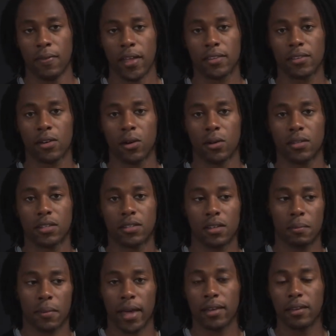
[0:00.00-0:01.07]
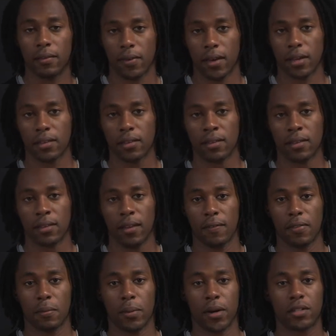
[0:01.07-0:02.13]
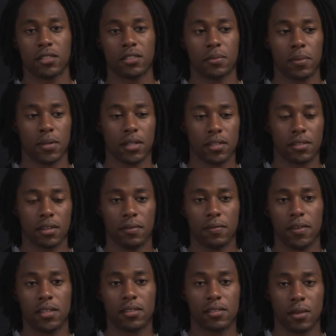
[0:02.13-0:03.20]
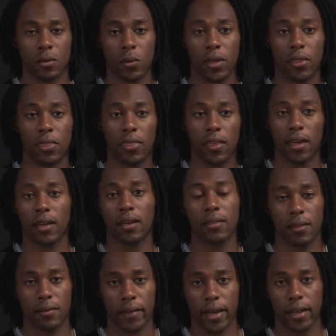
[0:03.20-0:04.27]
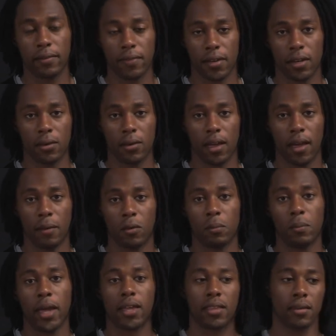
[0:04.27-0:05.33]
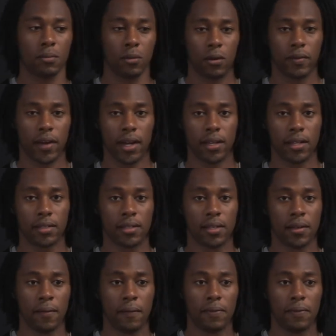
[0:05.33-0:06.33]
That's called a demand effect. If the participant is convinced that we think the violent video game will make them more violent,